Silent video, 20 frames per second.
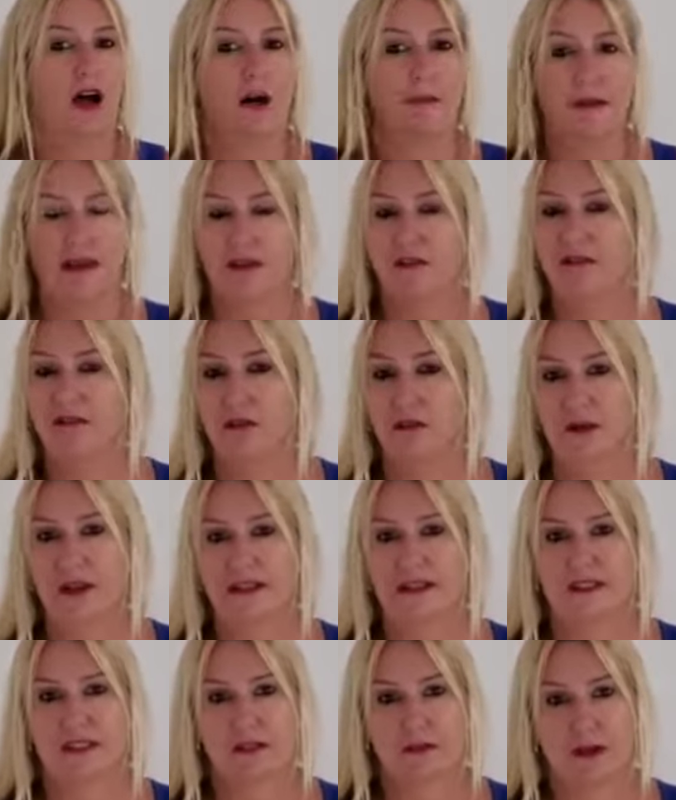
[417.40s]

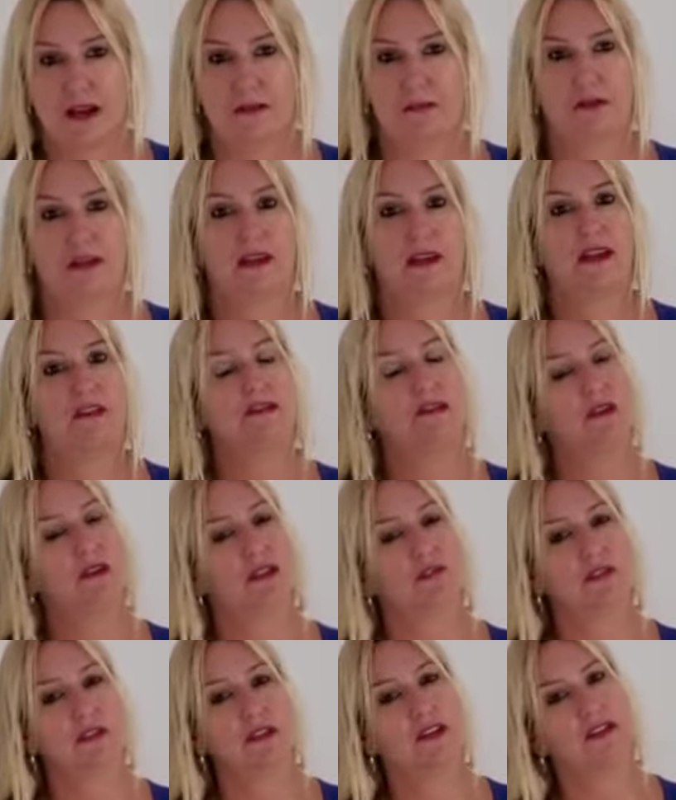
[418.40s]
influences, right? But if you
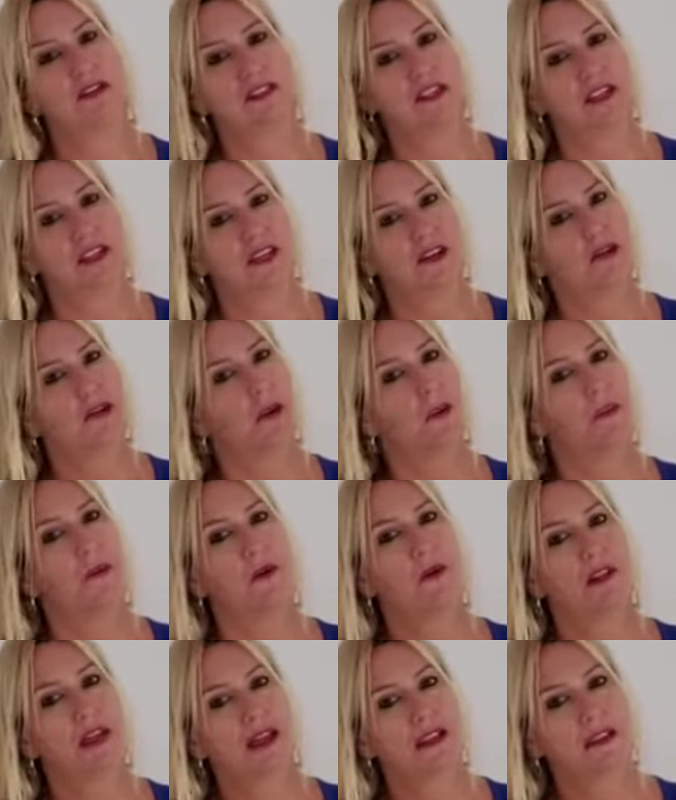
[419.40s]
live in a city, you're
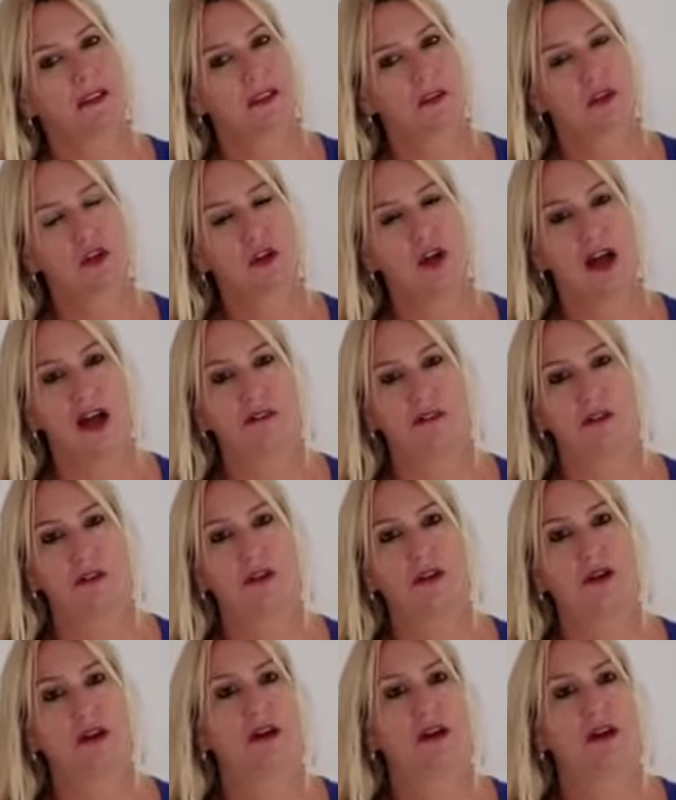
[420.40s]
more likely to travel